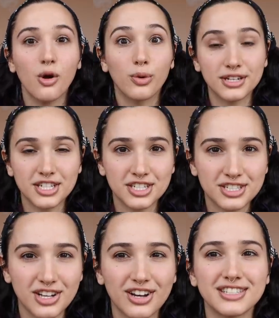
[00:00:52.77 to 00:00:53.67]
Worcestershire
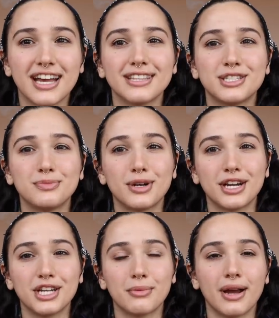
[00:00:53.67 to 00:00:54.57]
sauce at the
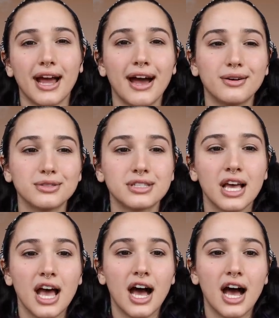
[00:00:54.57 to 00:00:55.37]
supermarket near my house.